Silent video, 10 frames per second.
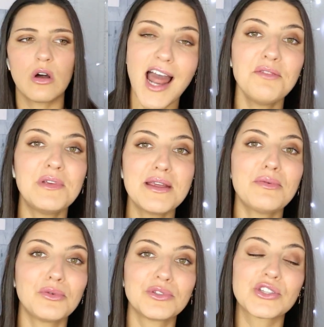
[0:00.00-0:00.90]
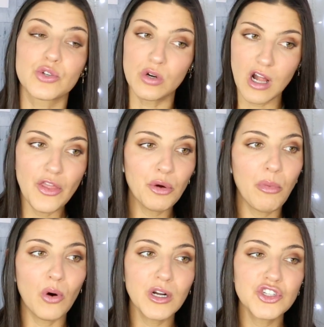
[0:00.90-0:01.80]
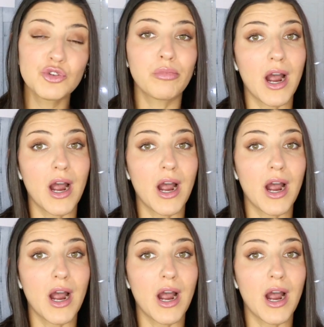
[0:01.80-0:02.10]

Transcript: A lot of people will store it on their porch,